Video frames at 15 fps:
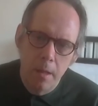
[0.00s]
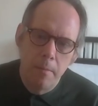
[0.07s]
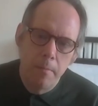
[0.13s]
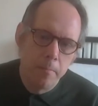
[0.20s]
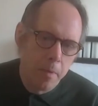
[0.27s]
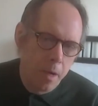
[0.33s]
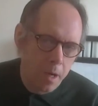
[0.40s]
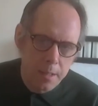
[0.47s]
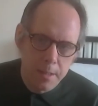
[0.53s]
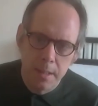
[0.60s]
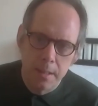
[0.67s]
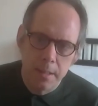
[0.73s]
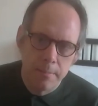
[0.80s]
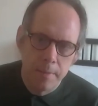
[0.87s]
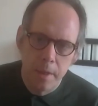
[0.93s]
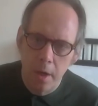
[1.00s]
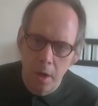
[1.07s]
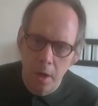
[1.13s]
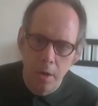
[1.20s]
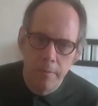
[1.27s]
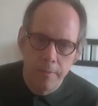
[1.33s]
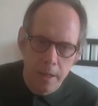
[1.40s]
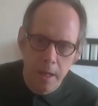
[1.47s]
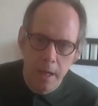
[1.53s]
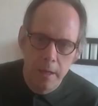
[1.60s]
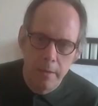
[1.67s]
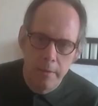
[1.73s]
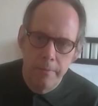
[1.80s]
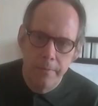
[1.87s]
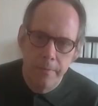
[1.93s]
Marxism and a lot of the kind
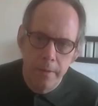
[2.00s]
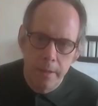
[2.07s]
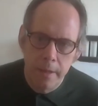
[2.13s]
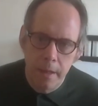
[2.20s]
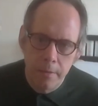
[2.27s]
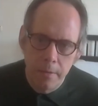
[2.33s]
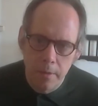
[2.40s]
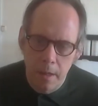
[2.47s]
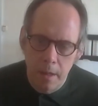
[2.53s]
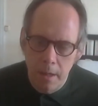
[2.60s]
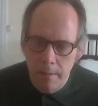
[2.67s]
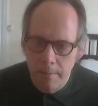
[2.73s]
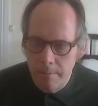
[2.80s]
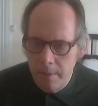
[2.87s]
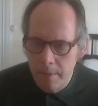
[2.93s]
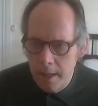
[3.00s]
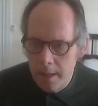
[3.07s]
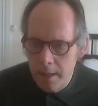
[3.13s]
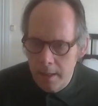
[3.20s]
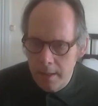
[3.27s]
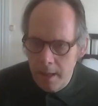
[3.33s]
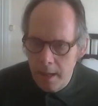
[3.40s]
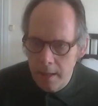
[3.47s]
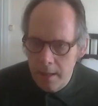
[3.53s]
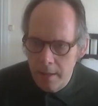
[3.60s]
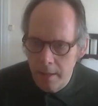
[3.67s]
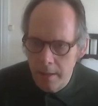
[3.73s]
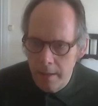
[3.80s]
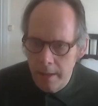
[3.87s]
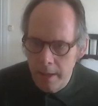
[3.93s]
of that
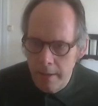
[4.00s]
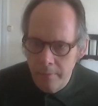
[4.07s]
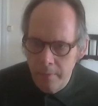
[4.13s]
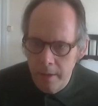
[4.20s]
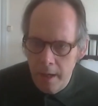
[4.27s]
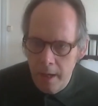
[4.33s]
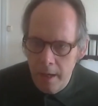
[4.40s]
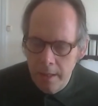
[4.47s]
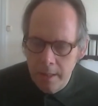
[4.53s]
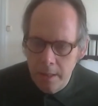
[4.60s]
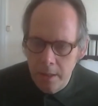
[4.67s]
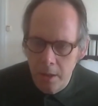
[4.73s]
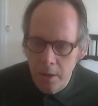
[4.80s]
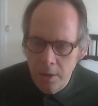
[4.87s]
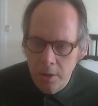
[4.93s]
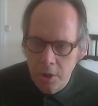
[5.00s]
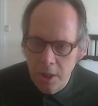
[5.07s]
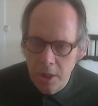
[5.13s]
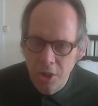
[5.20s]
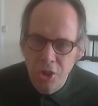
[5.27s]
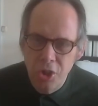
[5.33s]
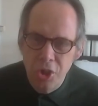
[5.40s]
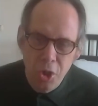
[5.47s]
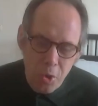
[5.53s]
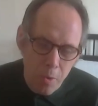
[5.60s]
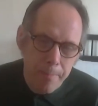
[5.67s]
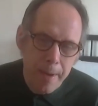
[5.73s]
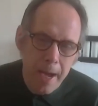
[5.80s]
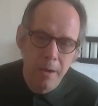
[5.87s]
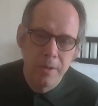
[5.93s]
left-wing ideology could do
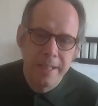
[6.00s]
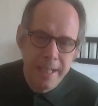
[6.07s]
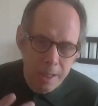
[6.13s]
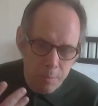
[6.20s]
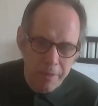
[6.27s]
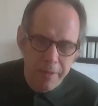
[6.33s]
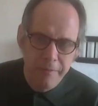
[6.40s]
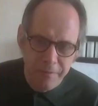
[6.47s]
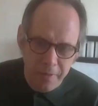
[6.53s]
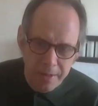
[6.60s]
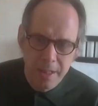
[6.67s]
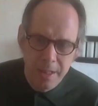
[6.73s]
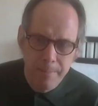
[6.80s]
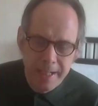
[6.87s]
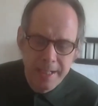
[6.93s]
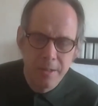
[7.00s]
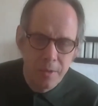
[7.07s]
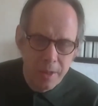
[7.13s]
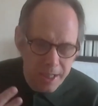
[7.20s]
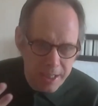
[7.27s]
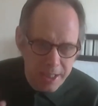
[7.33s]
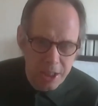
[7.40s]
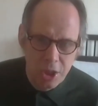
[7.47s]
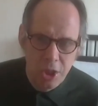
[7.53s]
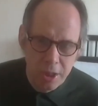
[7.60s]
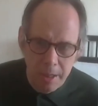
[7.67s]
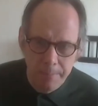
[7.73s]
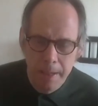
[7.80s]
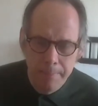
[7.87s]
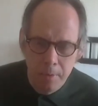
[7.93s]
about dealing with the fundamental condition
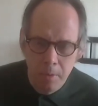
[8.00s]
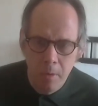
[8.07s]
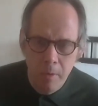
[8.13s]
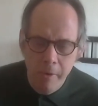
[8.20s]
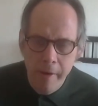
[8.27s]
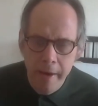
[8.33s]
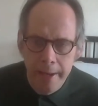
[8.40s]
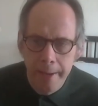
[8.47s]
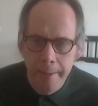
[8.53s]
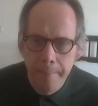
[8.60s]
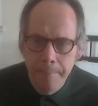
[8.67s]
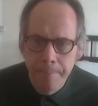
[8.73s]
that people were in.